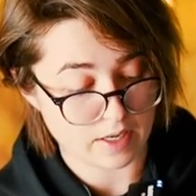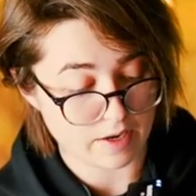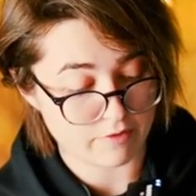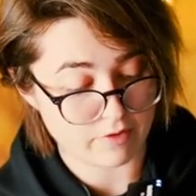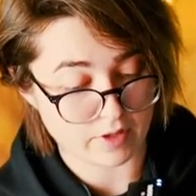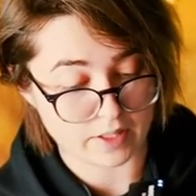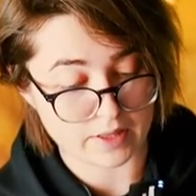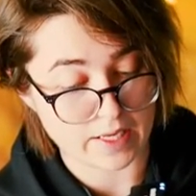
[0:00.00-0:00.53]
I
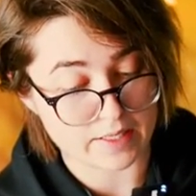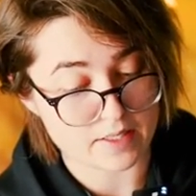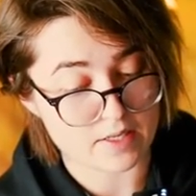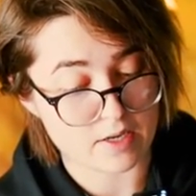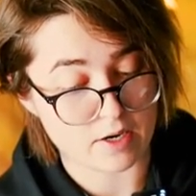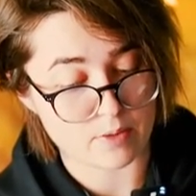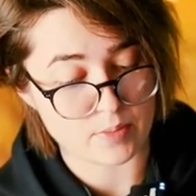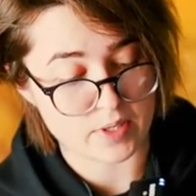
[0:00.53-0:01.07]
feel like that's
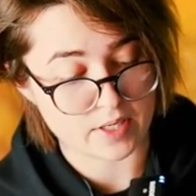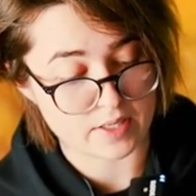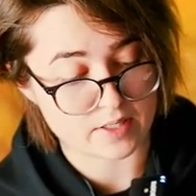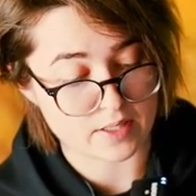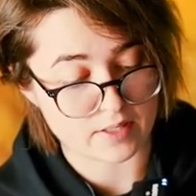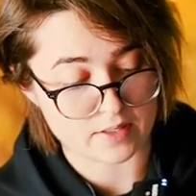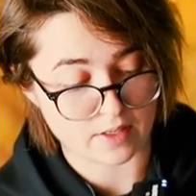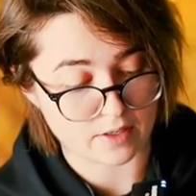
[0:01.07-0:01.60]
here because
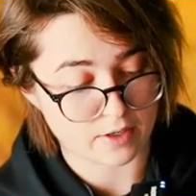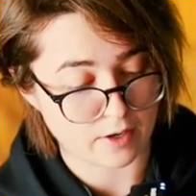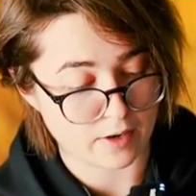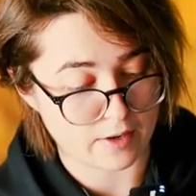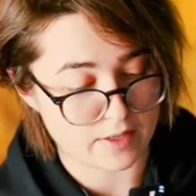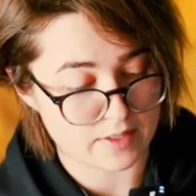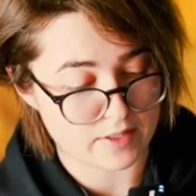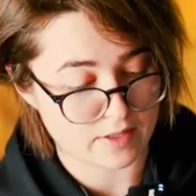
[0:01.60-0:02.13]
the sun
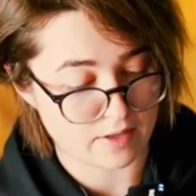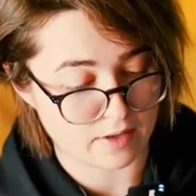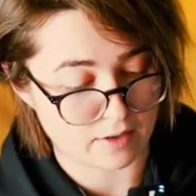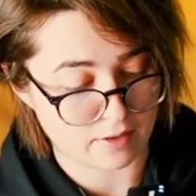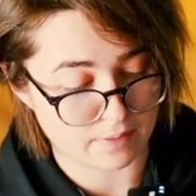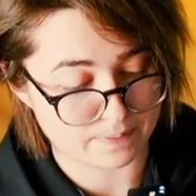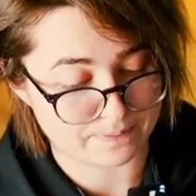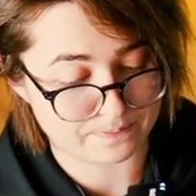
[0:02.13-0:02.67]
card is
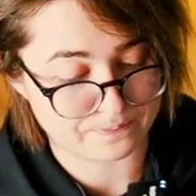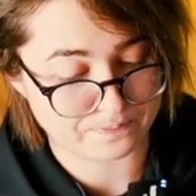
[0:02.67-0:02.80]
here.